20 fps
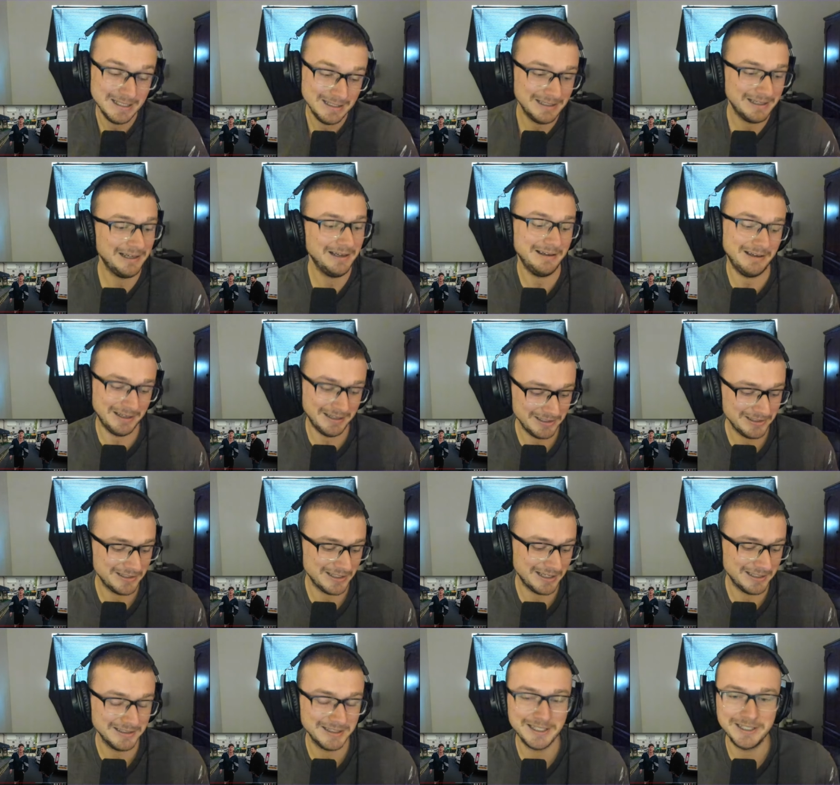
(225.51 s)
Uh,
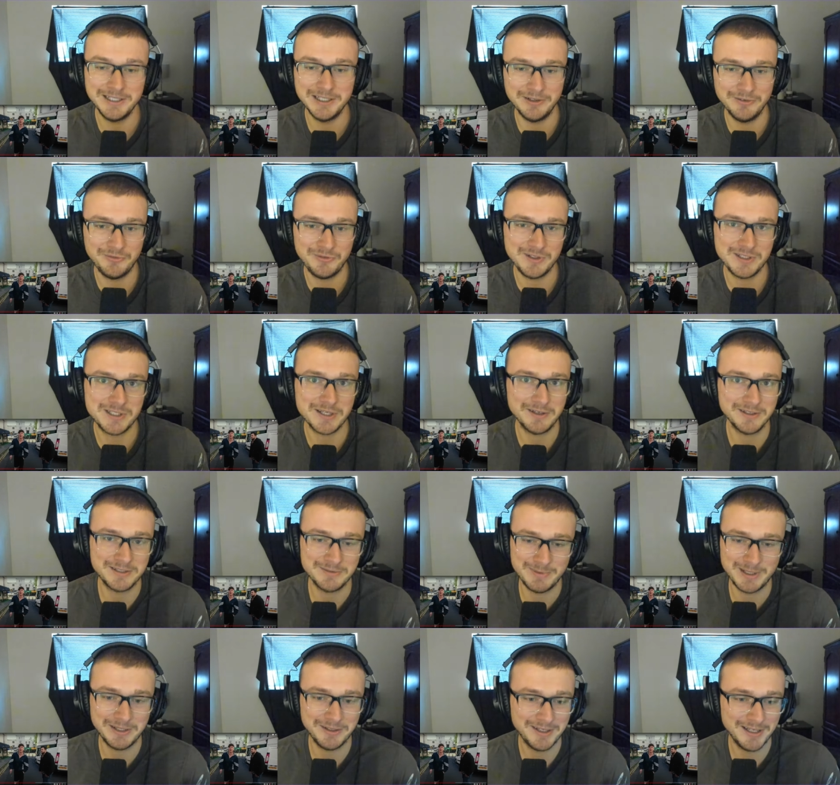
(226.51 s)
oddly enough, he talked
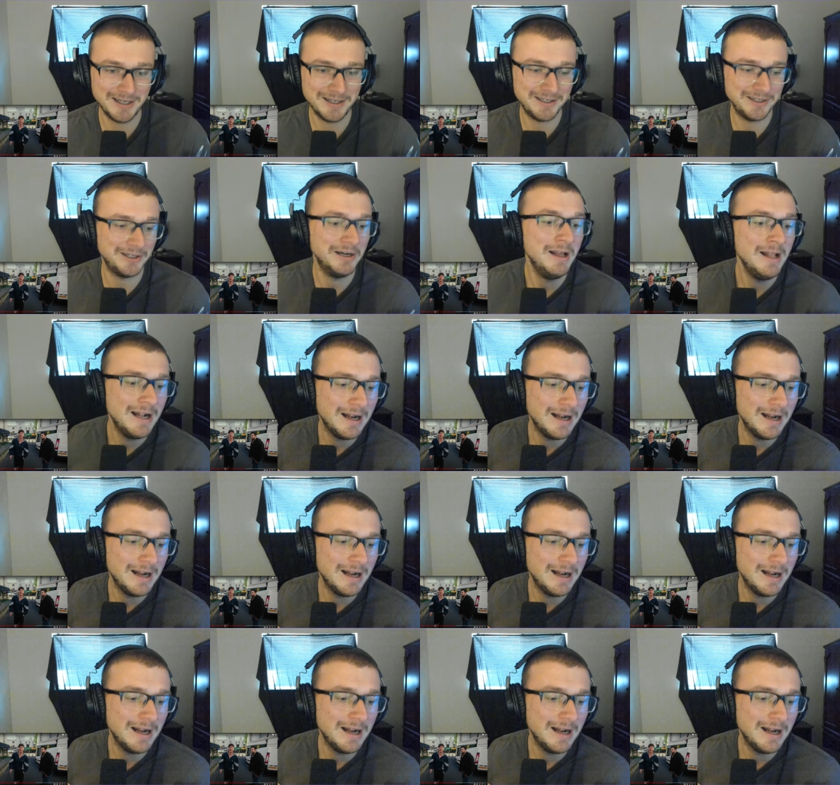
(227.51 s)
about Conor.